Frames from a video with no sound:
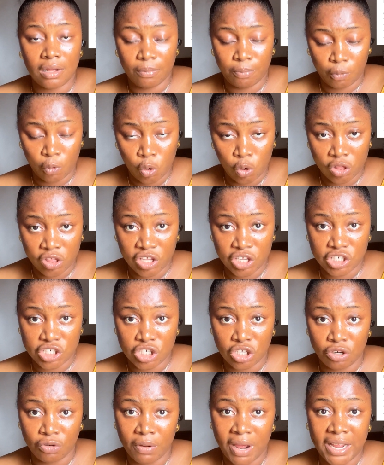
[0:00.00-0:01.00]

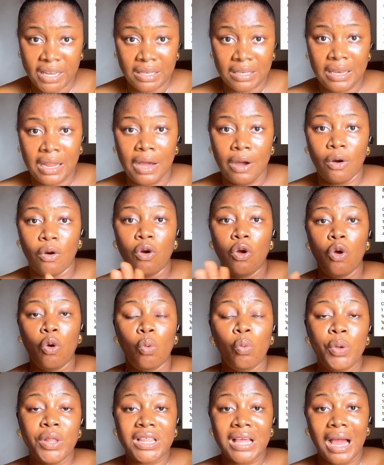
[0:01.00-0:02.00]
quotation right now
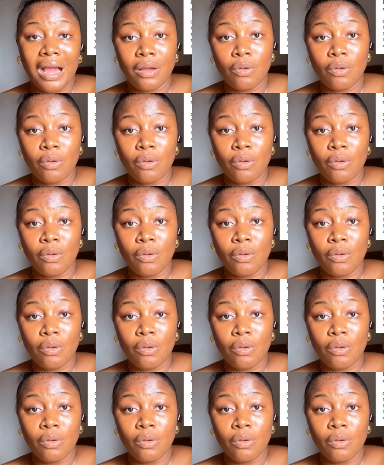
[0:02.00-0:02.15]
with